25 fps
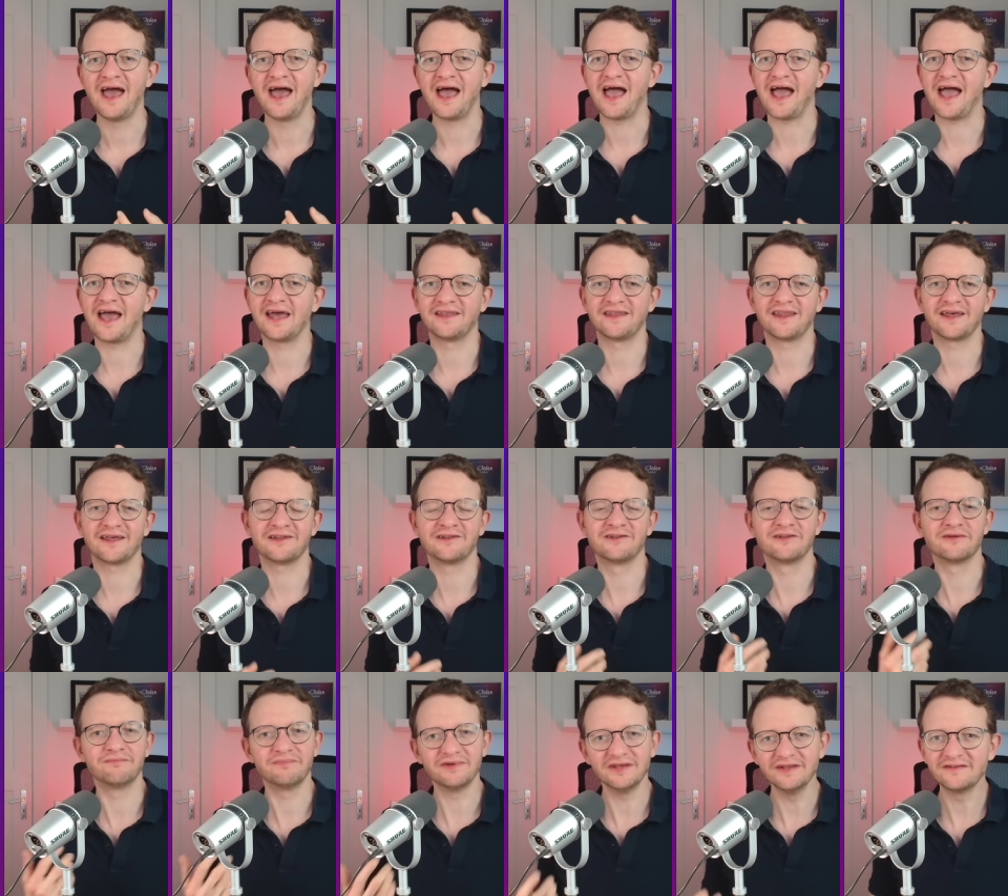And then the
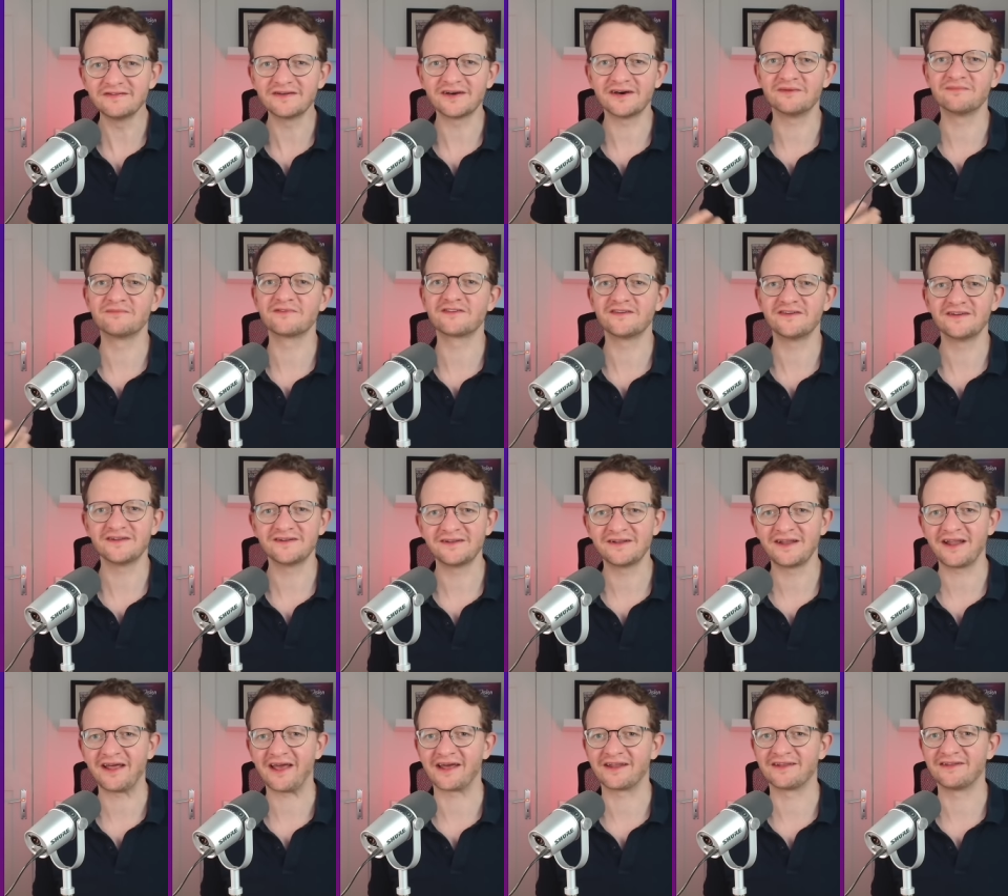beat comes in
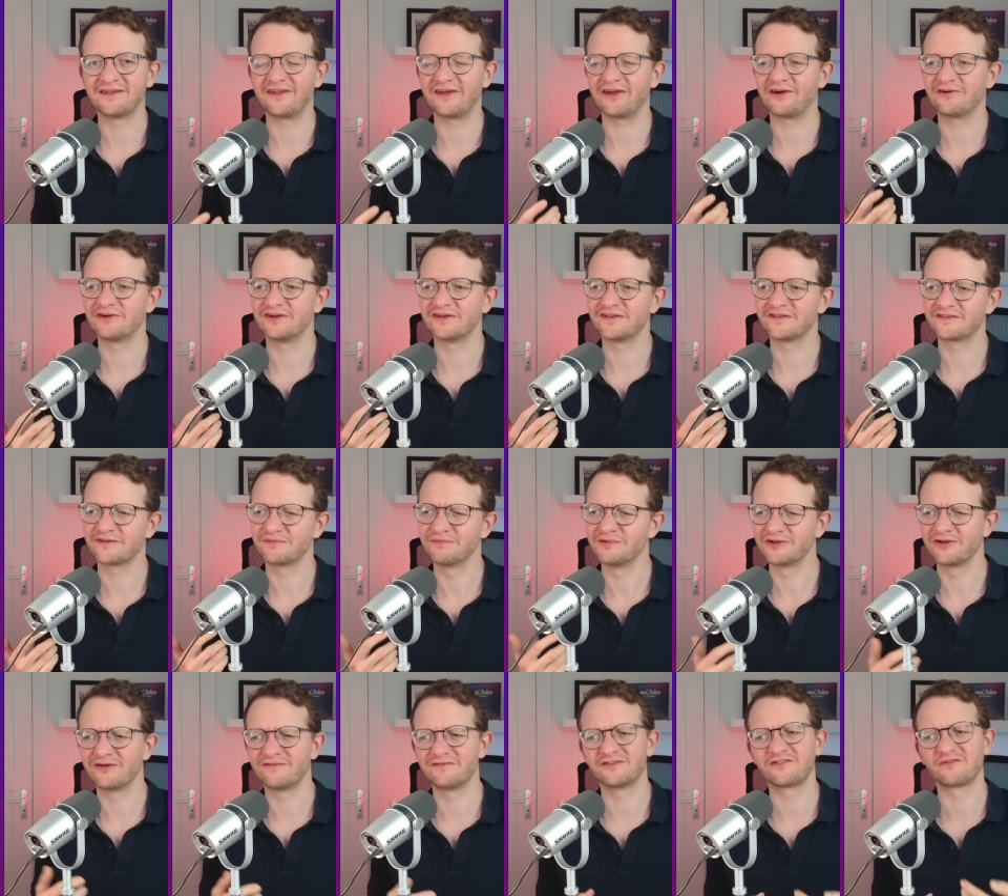and there is a bit
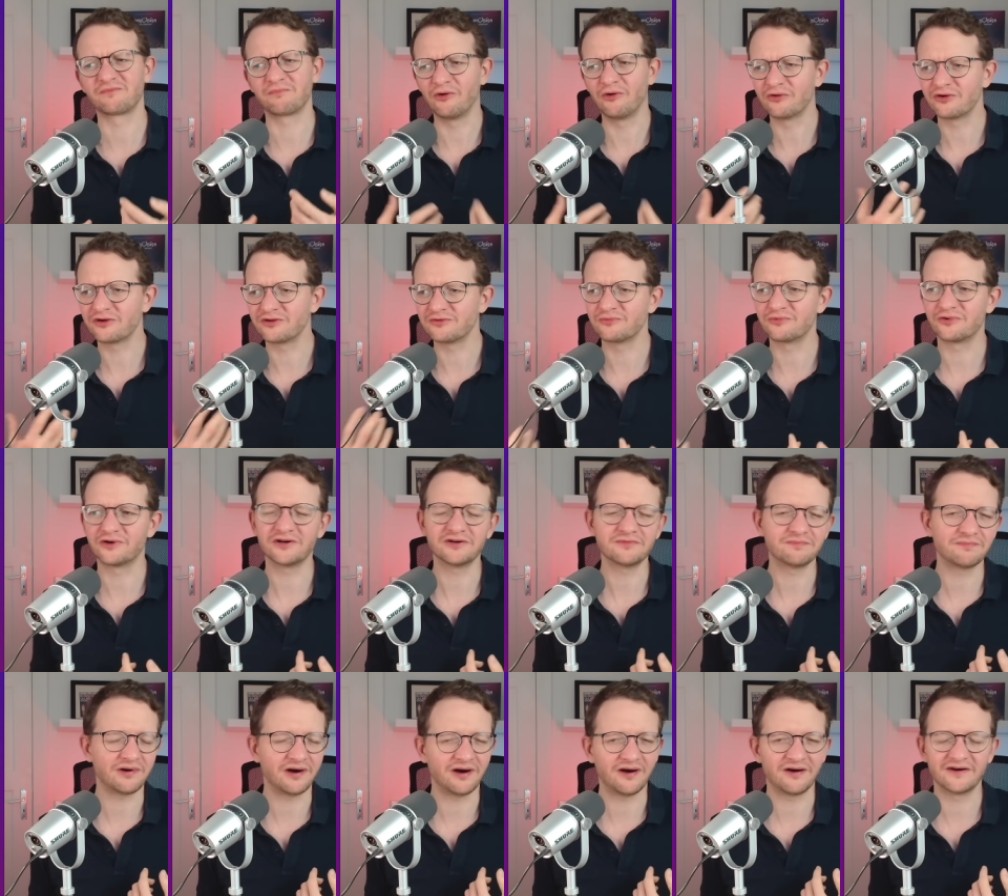of a spoken word
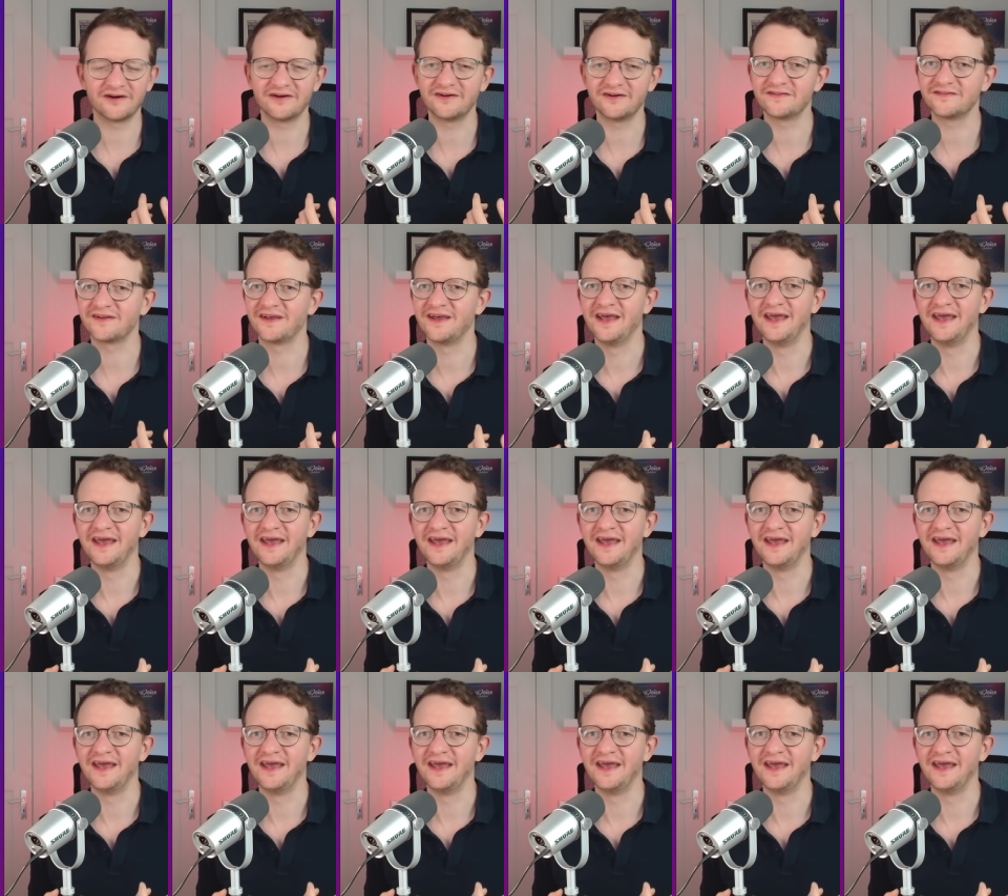part.